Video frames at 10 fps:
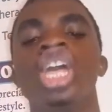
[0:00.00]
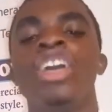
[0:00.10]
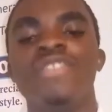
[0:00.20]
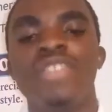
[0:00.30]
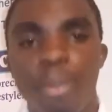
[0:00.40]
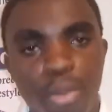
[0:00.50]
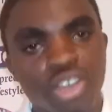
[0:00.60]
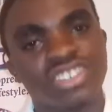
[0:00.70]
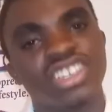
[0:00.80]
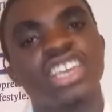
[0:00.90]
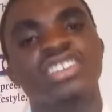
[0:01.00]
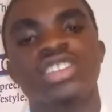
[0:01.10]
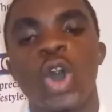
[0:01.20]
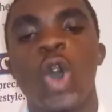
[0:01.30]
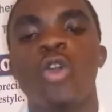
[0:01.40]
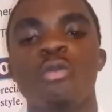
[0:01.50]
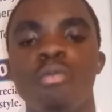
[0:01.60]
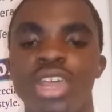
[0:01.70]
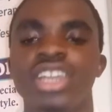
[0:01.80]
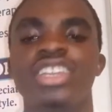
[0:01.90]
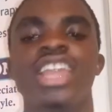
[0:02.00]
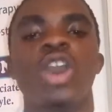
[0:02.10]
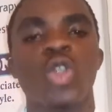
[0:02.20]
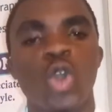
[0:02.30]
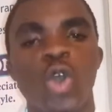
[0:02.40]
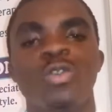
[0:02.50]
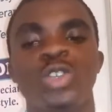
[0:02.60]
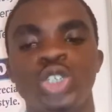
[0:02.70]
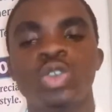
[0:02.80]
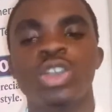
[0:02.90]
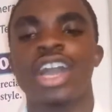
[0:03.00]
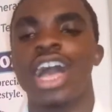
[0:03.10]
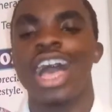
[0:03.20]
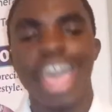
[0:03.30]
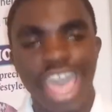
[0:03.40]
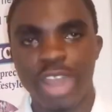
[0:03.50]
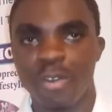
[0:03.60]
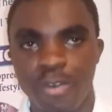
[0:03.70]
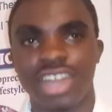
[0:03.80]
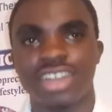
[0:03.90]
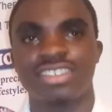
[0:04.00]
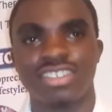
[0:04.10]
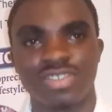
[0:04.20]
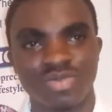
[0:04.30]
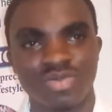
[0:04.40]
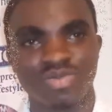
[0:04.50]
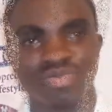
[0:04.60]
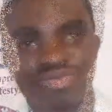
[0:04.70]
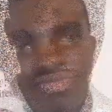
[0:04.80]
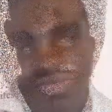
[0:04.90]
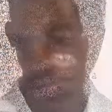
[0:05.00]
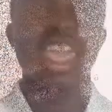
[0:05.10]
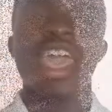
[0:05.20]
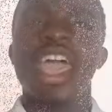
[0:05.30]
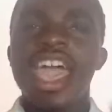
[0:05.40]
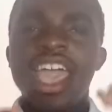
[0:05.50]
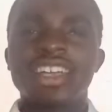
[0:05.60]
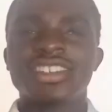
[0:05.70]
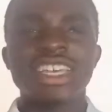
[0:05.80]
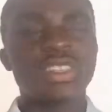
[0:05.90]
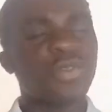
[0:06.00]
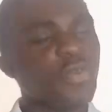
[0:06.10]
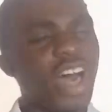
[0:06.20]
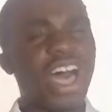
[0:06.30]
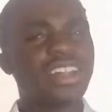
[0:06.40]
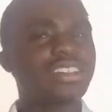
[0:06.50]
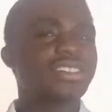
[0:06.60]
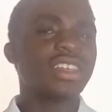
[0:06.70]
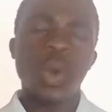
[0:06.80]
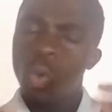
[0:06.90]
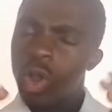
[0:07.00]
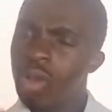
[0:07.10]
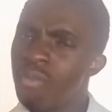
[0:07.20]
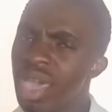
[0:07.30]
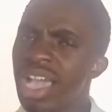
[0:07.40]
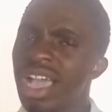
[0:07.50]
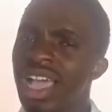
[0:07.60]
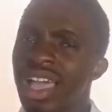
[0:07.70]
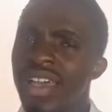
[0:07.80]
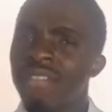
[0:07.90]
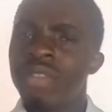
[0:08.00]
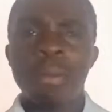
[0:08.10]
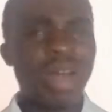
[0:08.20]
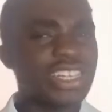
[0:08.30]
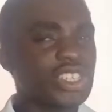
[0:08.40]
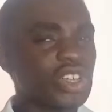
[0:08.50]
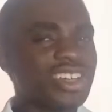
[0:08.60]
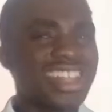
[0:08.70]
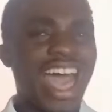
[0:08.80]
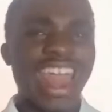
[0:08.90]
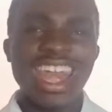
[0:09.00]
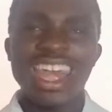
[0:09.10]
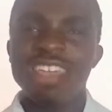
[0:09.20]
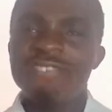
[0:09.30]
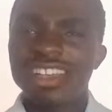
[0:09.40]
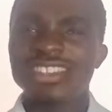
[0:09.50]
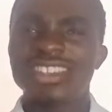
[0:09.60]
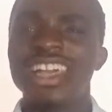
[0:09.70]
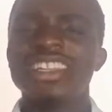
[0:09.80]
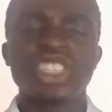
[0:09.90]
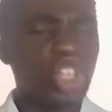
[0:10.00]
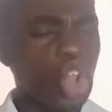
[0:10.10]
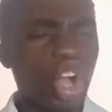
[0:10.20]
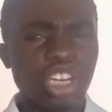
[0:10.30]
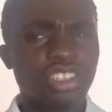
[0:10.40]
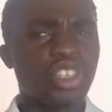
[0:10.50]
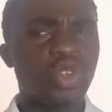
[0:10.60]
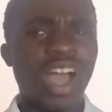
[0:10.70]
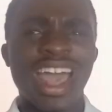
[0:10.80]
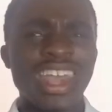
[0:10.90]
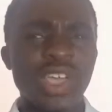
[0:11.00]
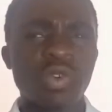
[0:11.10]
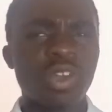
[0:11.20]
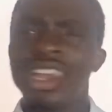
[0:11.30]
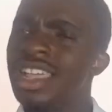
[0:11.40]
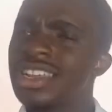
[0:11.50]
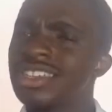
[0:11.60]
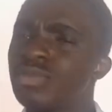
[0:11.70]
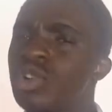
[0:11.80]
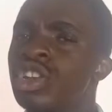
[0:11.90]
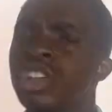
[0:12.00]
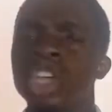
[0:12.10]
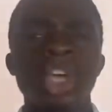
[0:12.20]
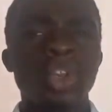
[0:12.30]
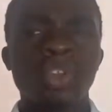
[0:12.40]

the process of breakdown of sugar and fats. Excess fats will make the muscles and liver cells not to adequately respond to